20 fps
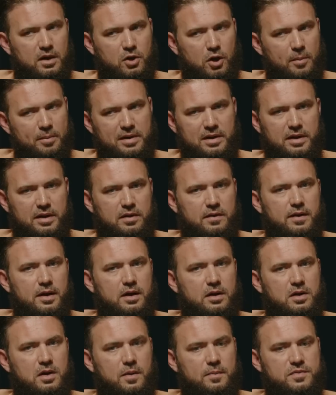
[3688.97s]
A comment like
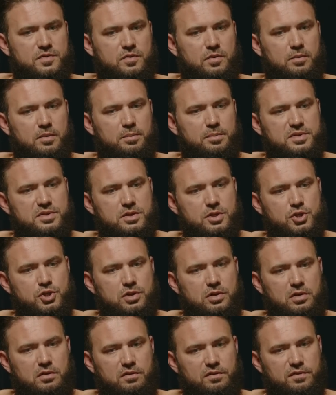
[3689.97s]
that comes from a
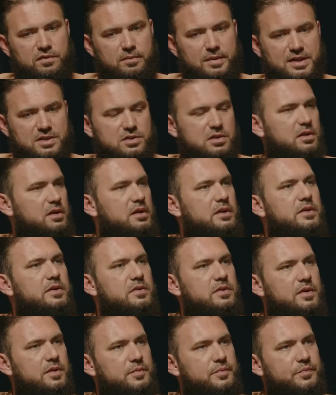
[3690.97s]
position of
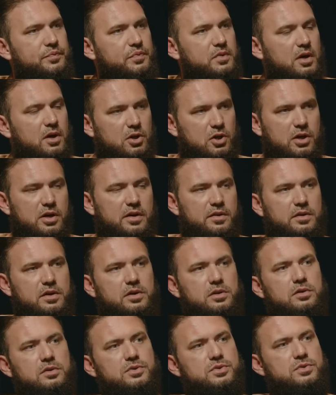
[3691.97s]
masculinity. A lot of
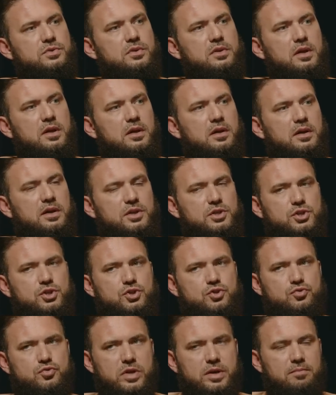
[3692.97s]
the girls today are
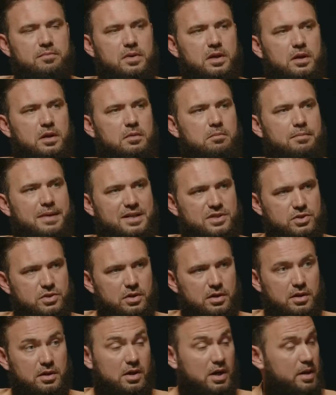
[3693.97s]
extremely
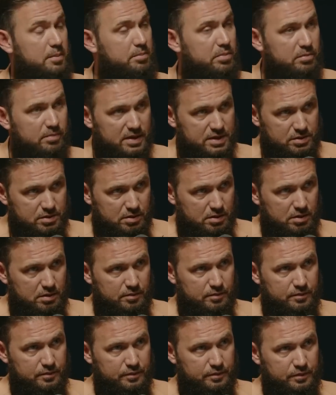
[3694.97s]
masculine, hyper
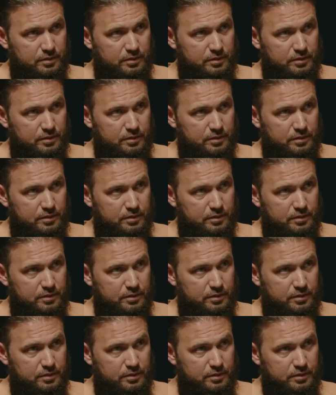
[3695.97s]
masculine.